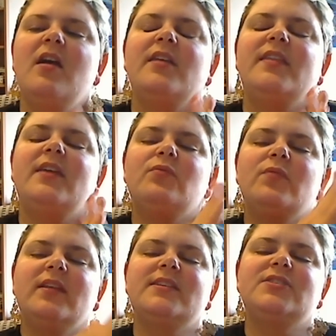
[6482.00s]
they
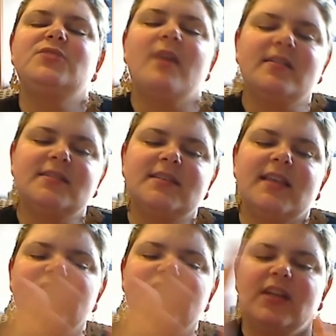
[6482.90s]
really do model
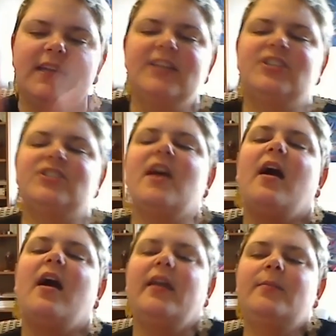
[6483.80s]
selection at each
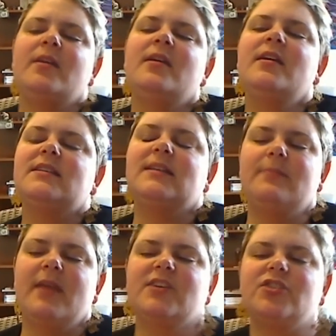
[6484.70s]
time to
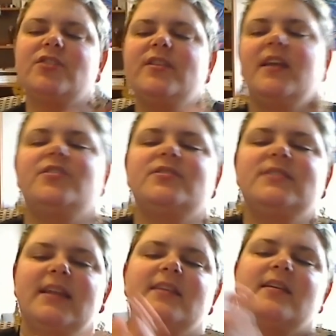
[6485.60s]
make sure they
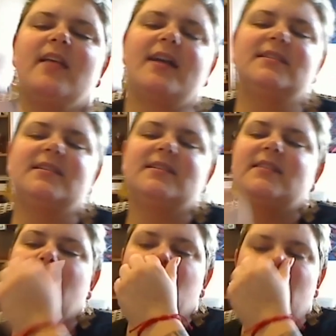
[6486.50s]
understand the classes
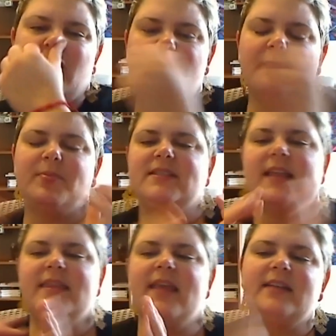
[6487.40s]
that well
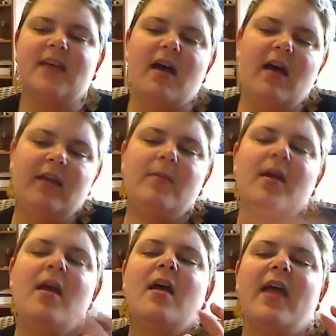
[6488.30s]
represent that time.
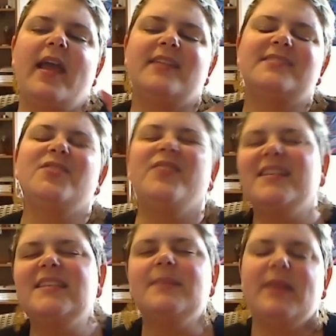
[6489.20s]
And so
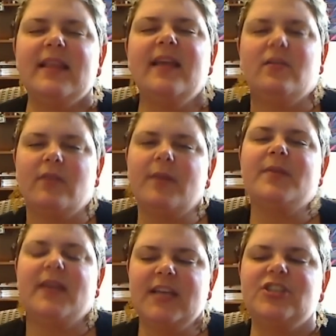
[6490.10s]
that's a bit like a
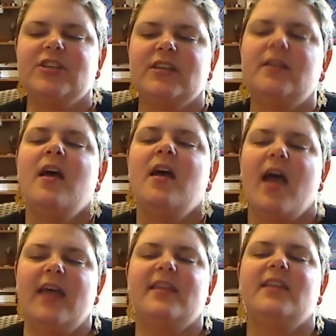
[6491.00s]
replication,
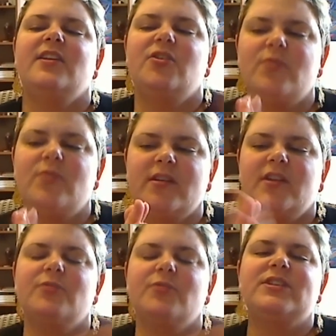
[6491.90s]
and then you
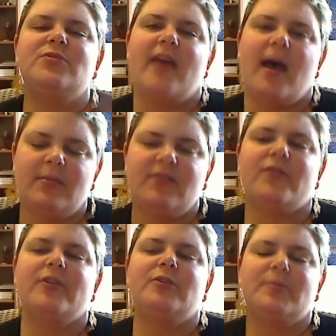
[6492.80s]
would do that before
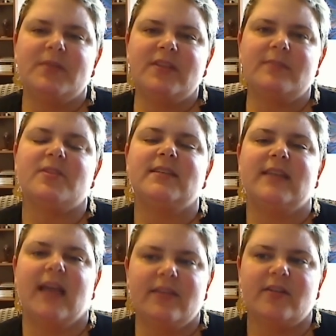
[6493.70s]
you would put them all
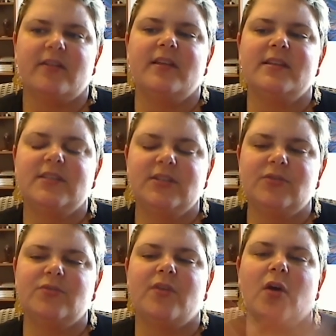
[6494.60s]
together
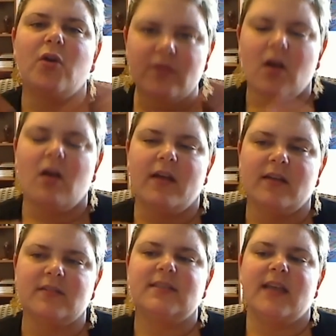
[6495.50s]
into the overall
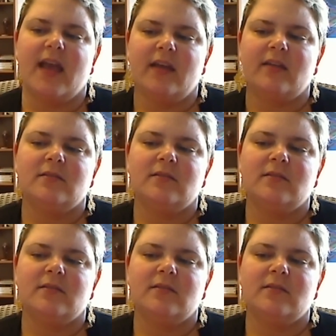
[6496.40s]
LTA.